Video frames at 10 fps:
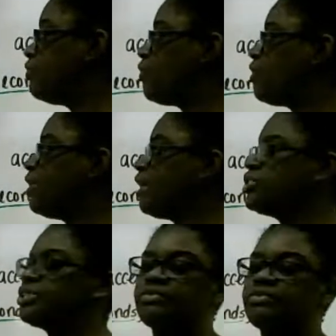of
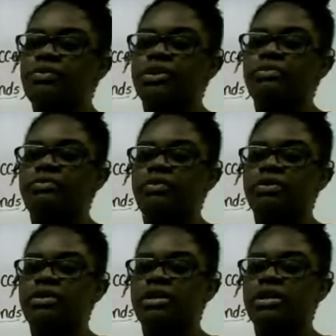
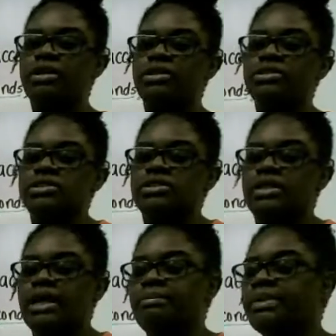444.
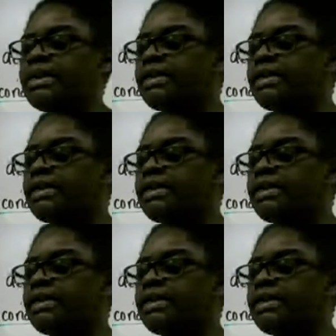So that